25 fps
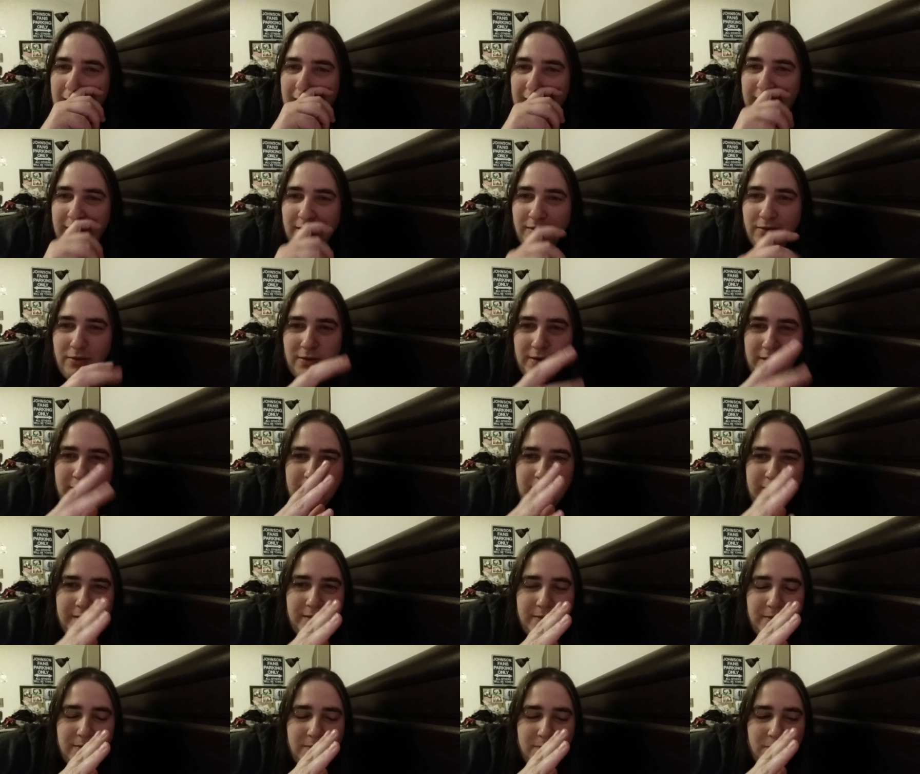I could look
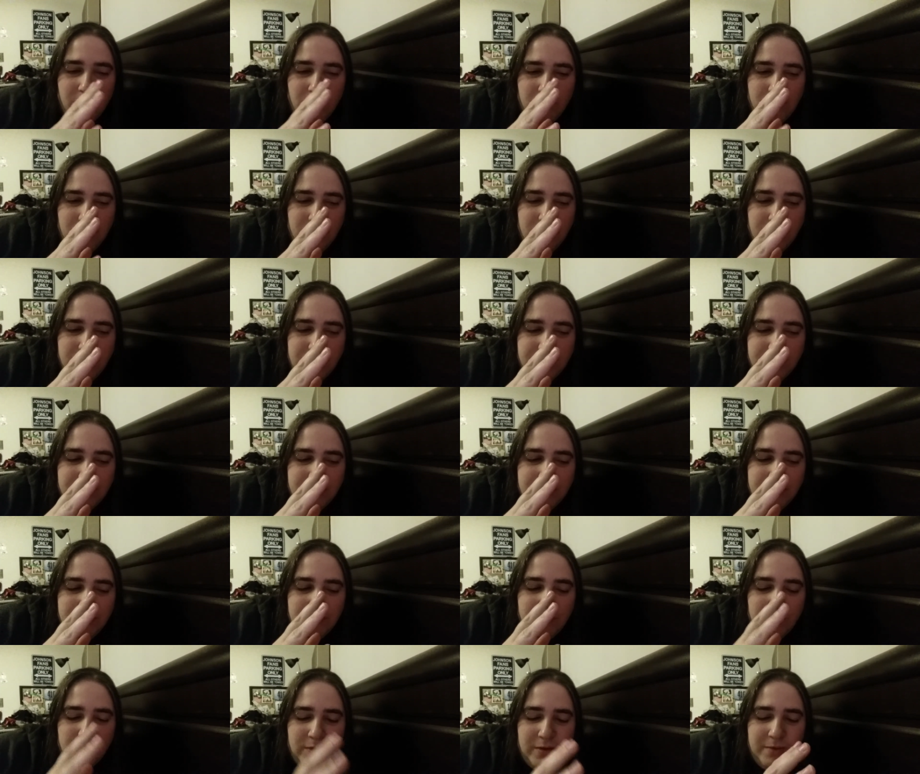in the
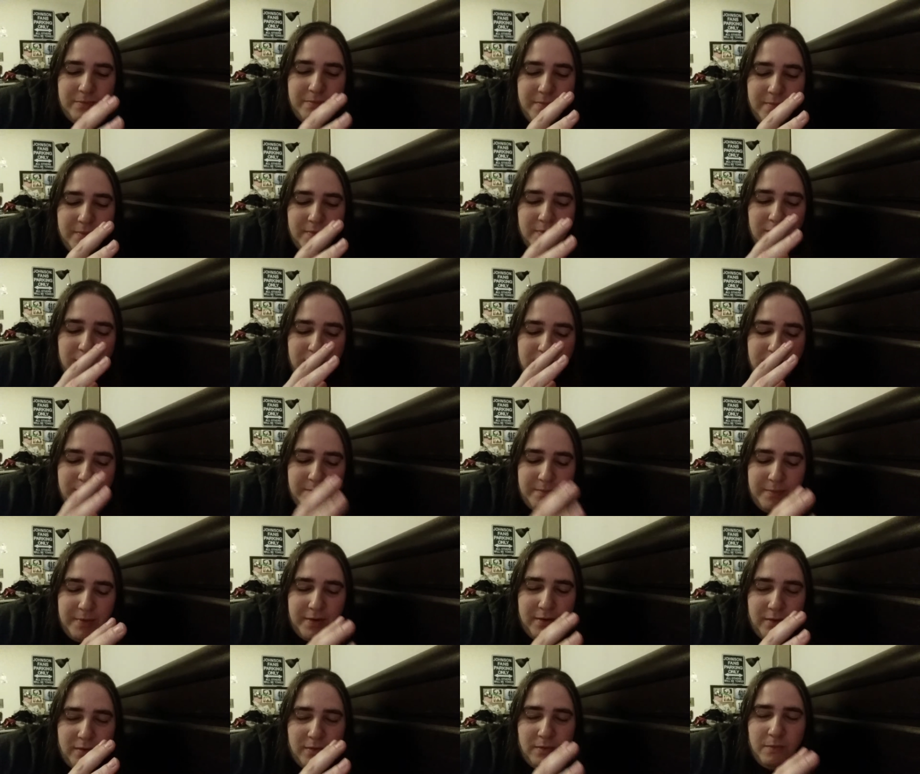one the
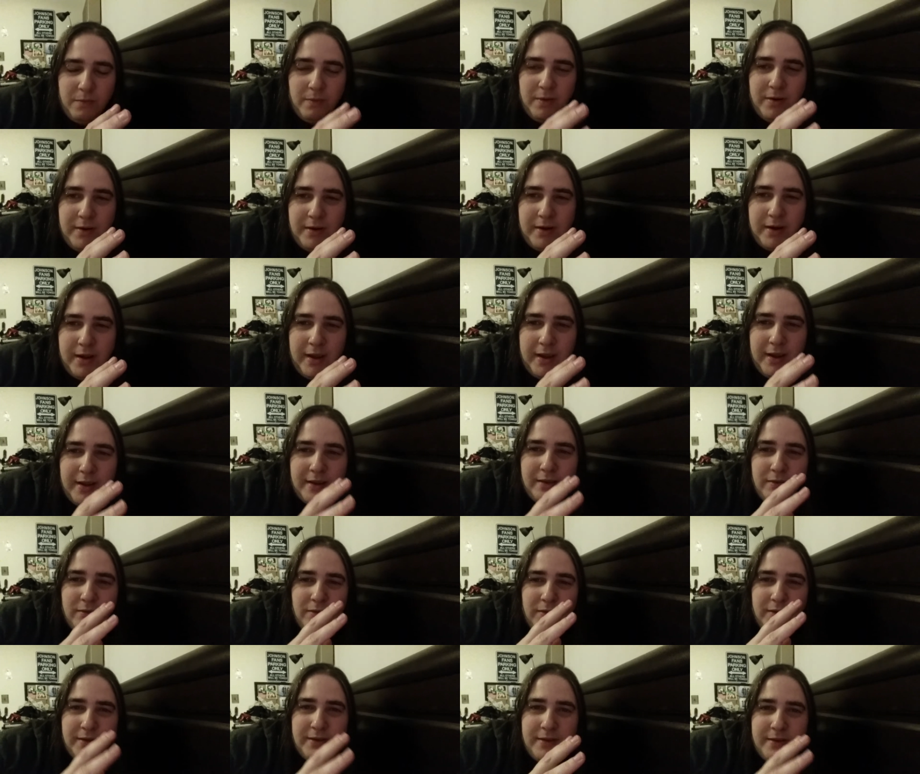mirror one day
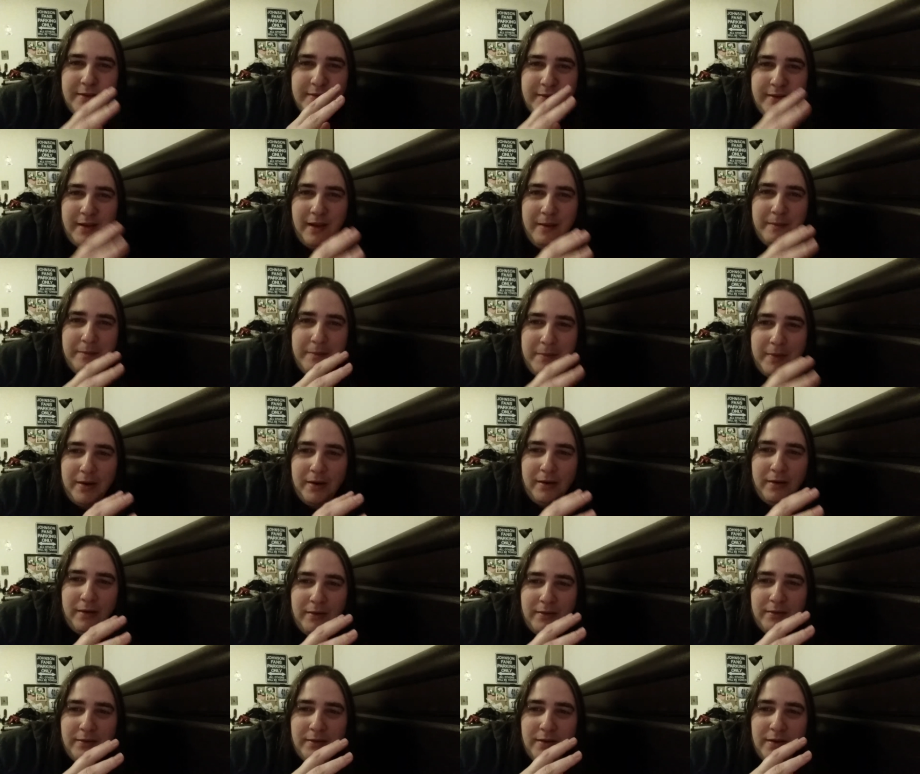and look in the same
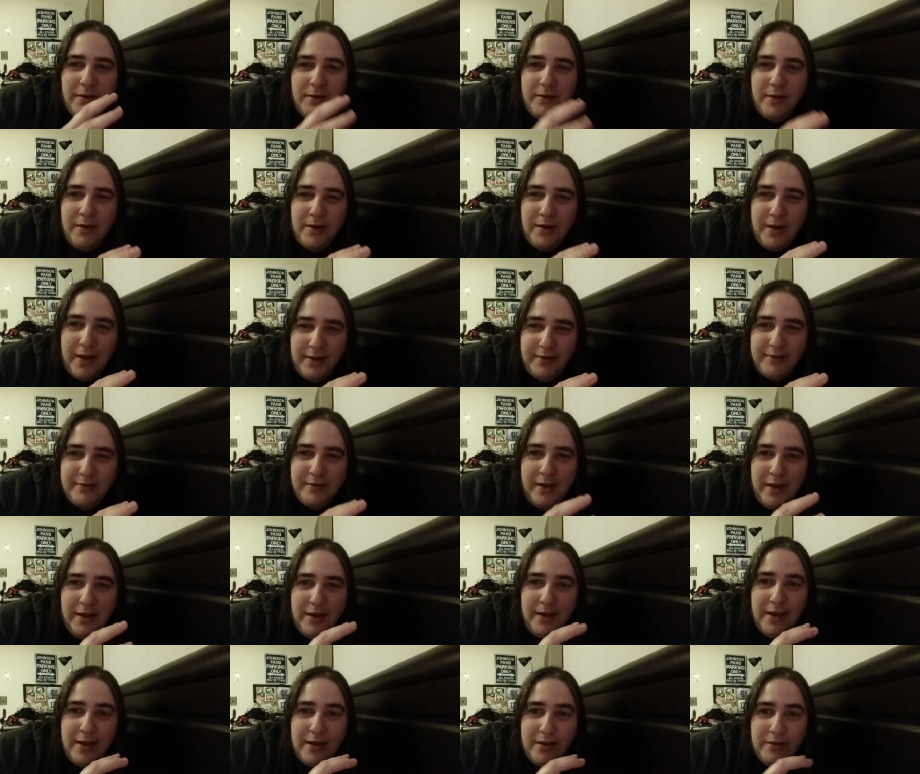mirror the next
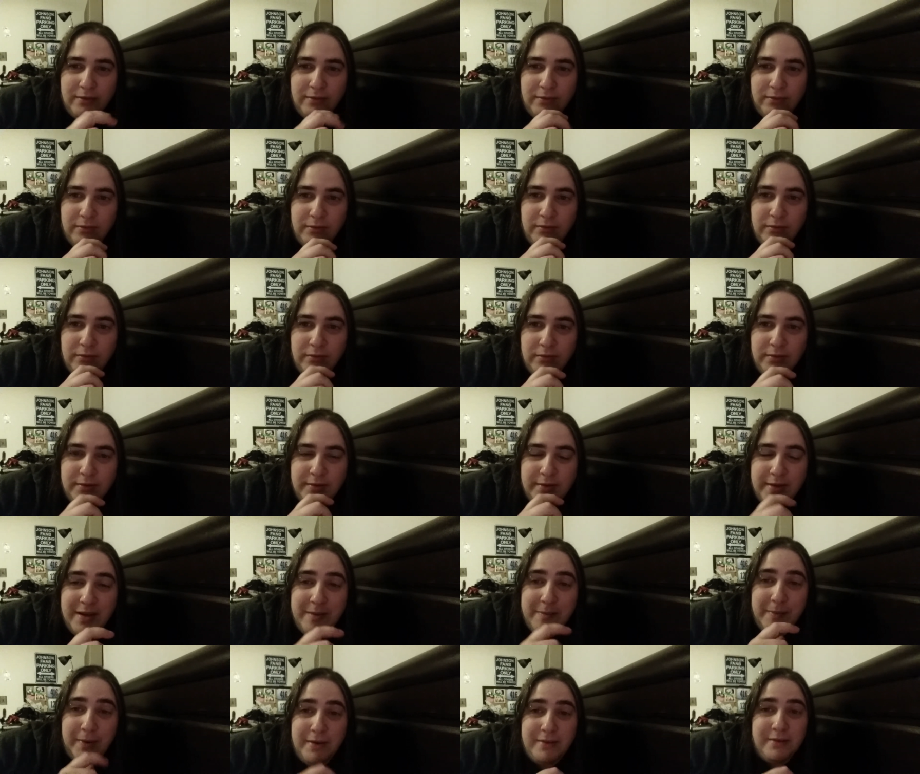day and
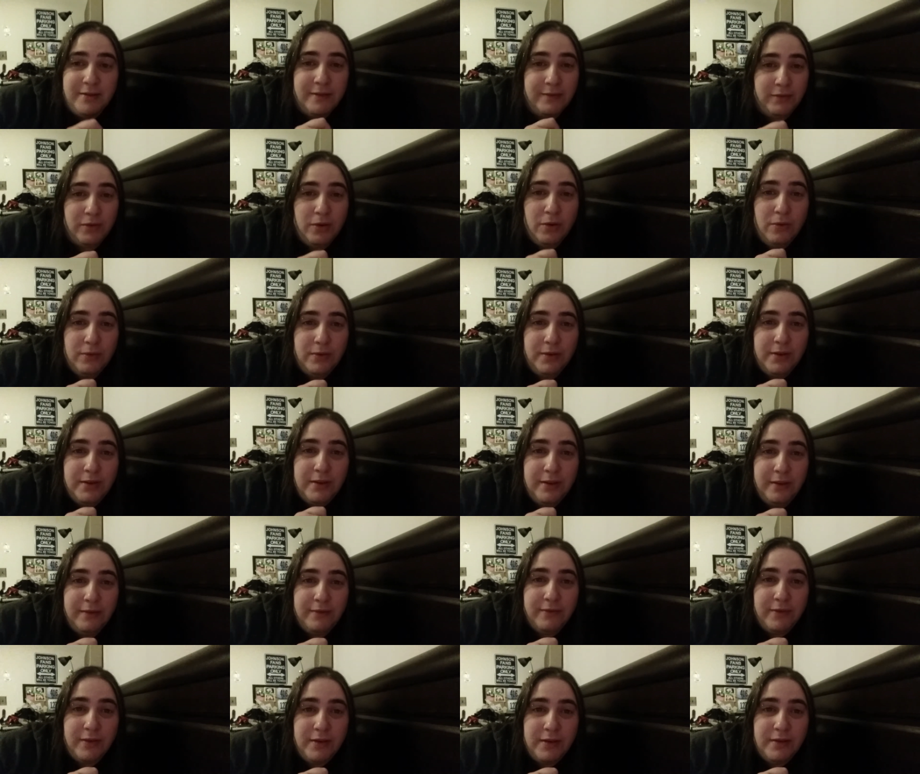see myself totally
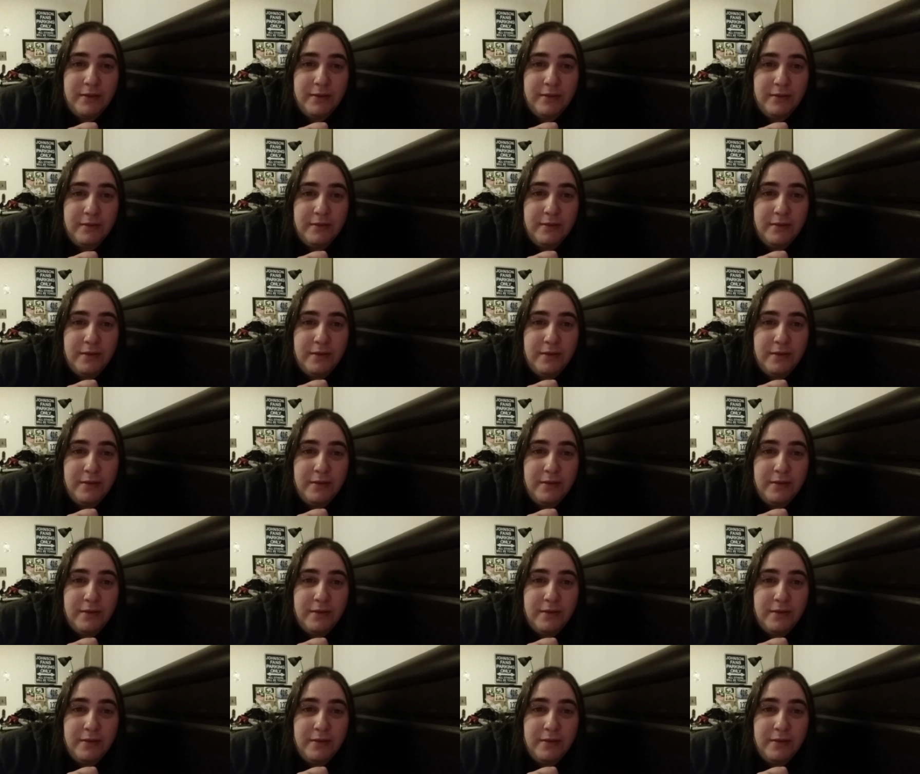different.